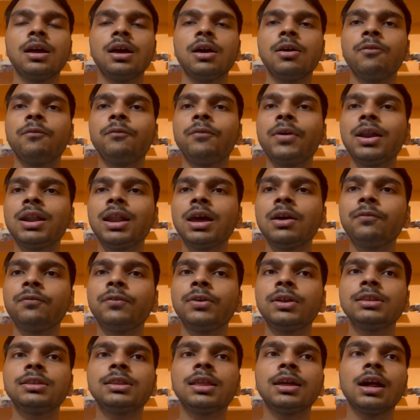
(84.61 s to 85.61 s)
When I
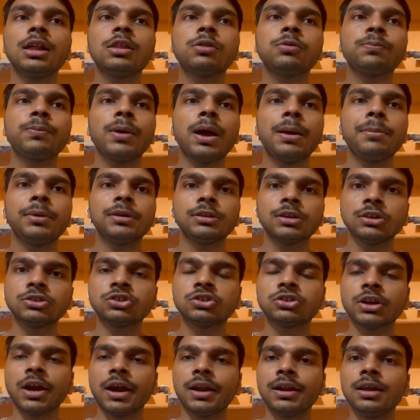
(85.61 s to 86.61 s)
feel they are spamming the
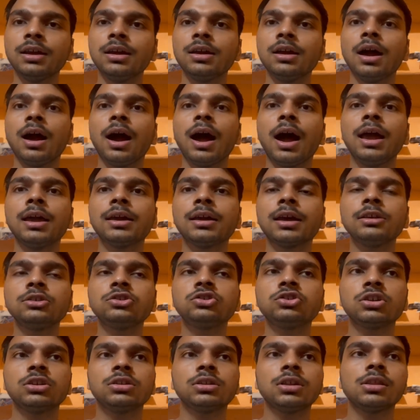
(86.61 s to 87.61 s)
chat, I can
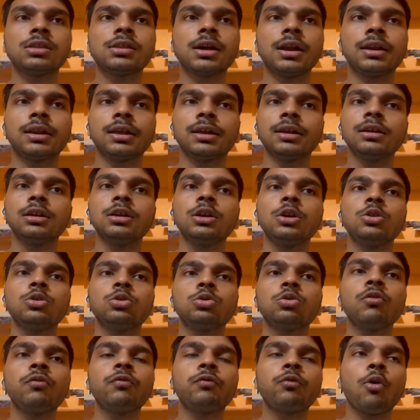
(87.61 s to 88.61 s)
change the setting
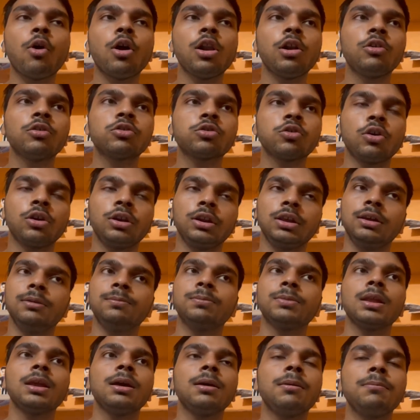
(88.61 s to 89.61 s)
to followers only.
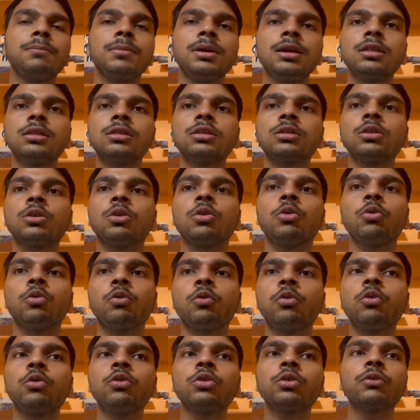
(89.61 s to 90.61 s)
Means
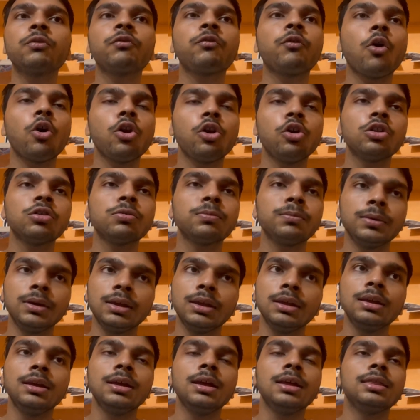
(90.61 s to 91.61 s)
who follows
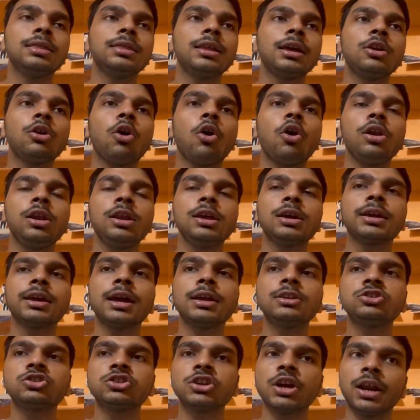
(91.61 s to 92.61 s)
me then only
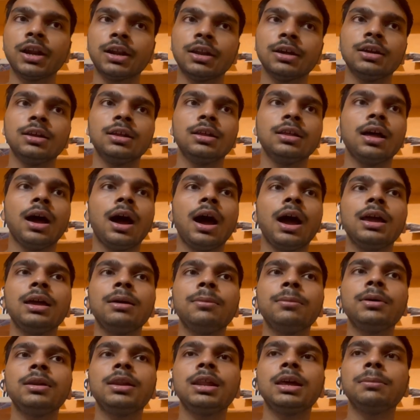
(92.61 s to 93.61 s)
can chat. I
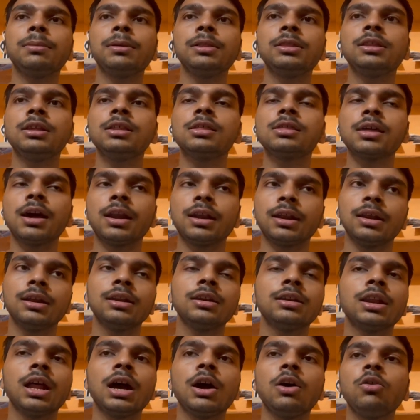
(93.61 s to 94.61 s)
am enable this
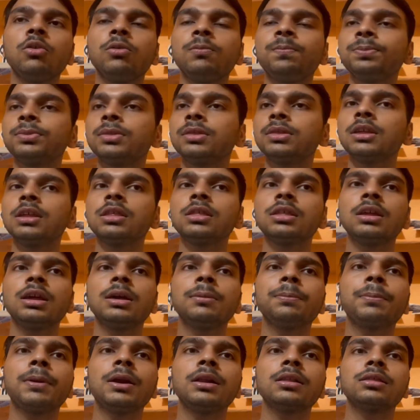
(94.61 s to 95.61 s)
setting. Now this a
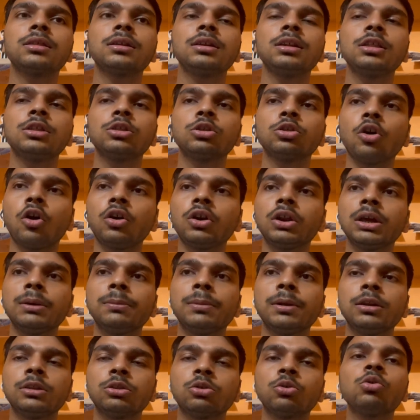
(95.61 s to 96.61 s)
person is not
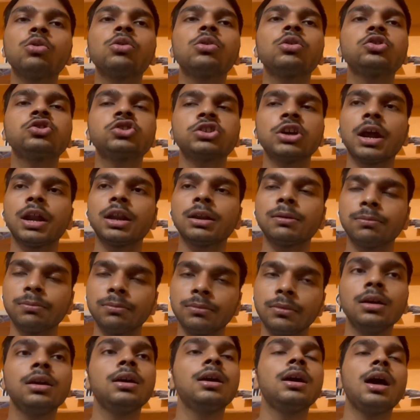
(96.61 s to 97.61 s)
able to chat
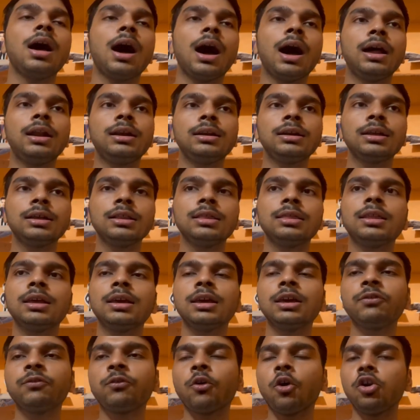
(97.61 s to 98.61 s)
until
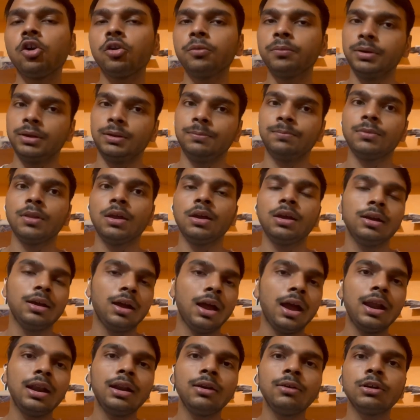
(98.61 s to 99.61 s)
they follow me.
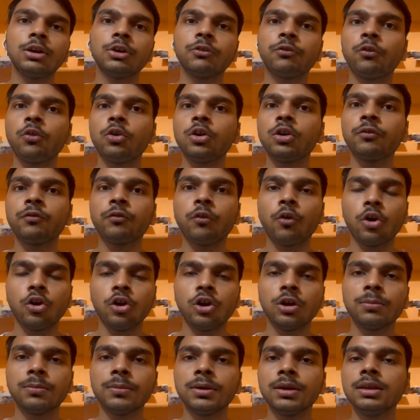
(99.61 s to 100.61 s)
And for
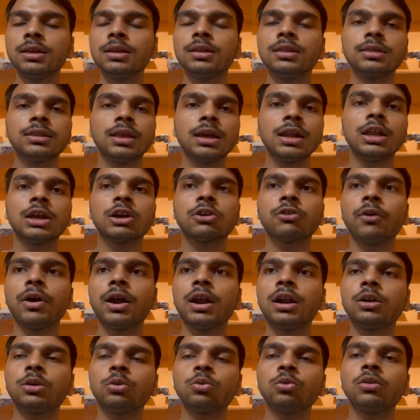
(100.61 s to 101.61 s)
following me, they
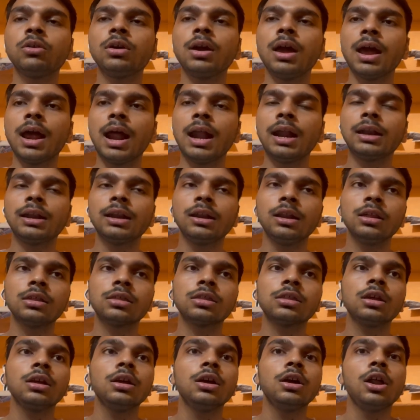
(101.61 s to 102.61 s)
require to at least
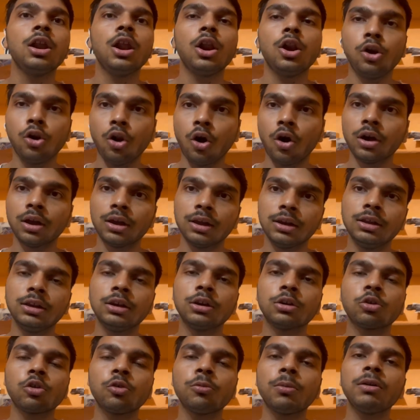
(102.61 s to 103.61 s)
log in
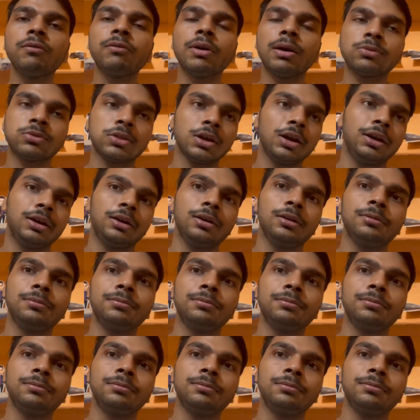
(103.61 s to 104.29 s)
into my website.